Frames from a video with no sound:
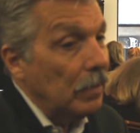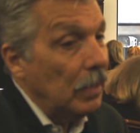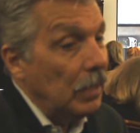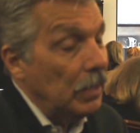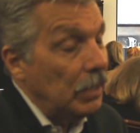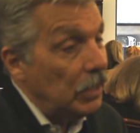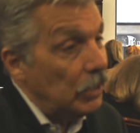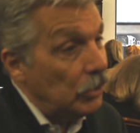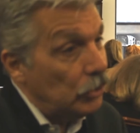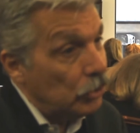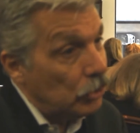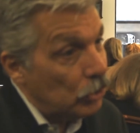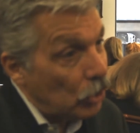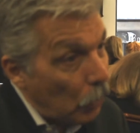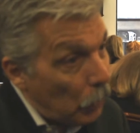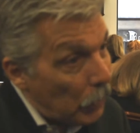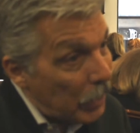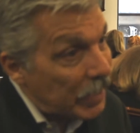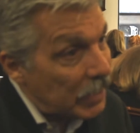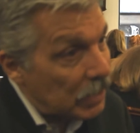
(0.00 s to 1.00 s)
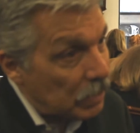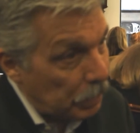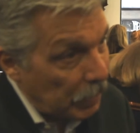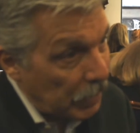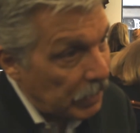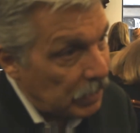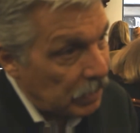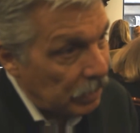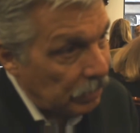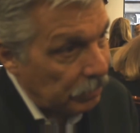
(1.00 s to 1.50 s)
it is so
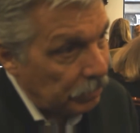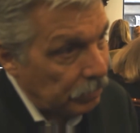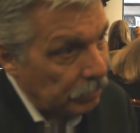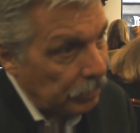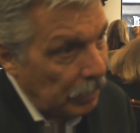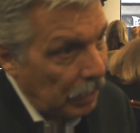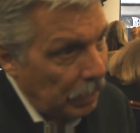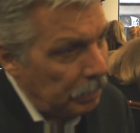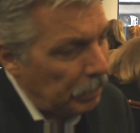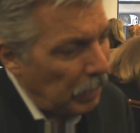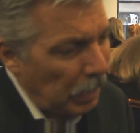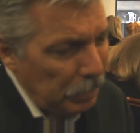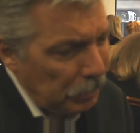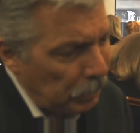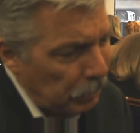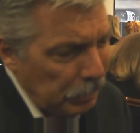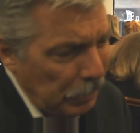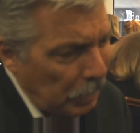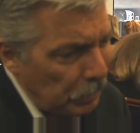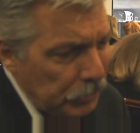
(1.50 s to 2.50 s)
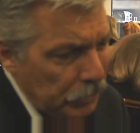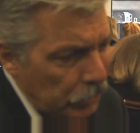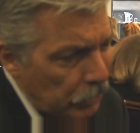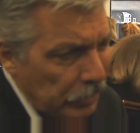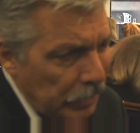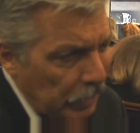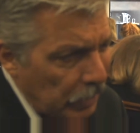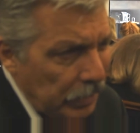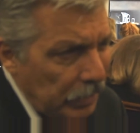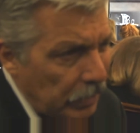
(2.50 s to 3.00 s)
expensive, I'm, I'm, I'm sure
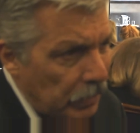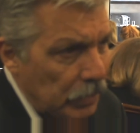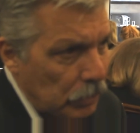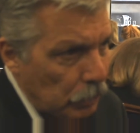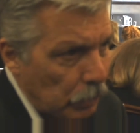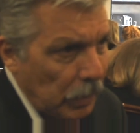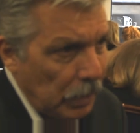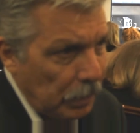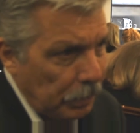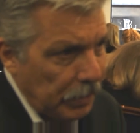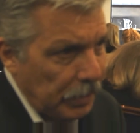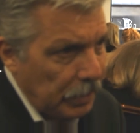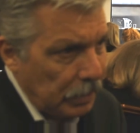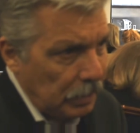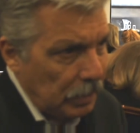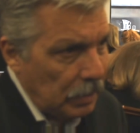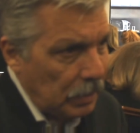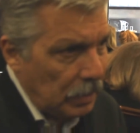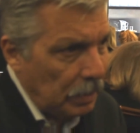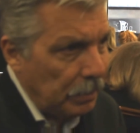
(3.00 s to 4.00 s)
that here as well, but in, in